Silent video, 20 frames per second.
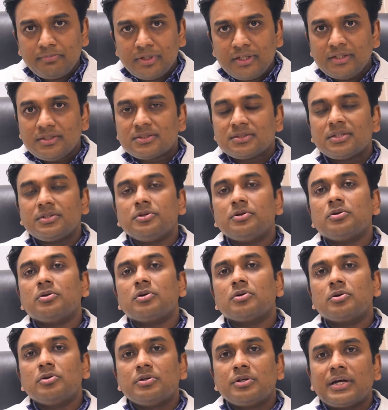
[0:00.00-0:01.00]
means that you're
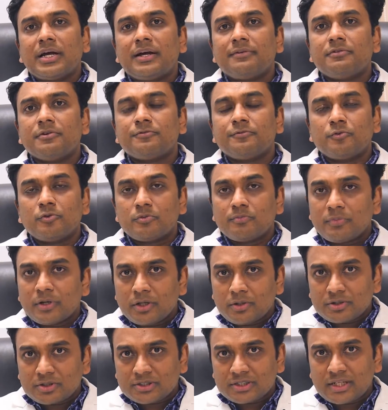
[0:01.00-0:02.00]
not going to have the phone by
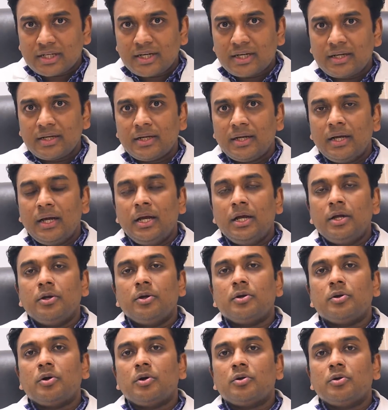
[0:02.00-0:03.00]
your side,
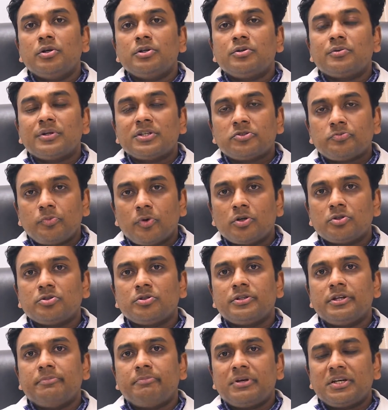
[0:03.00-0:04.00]
you're not going to respond
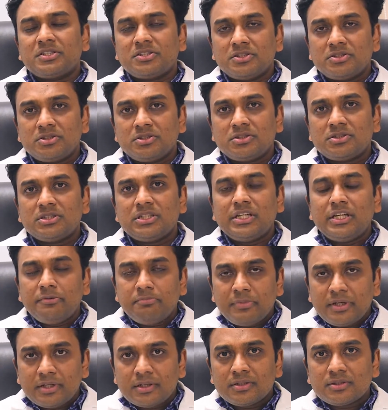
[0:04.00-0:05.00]
to their messages,
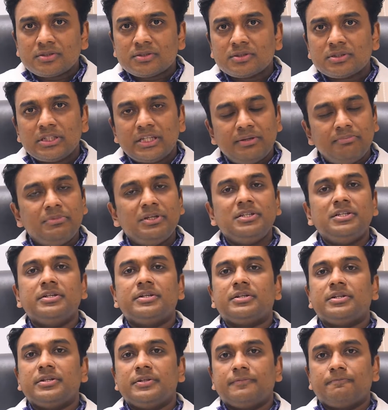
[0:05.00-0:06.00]
emails
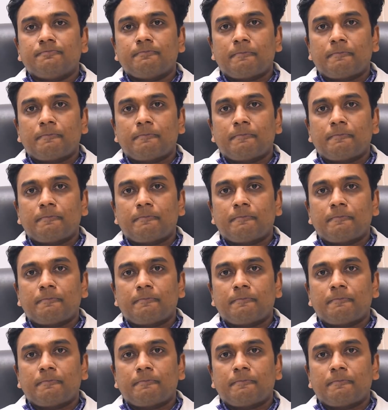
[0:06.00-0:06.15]
immediately.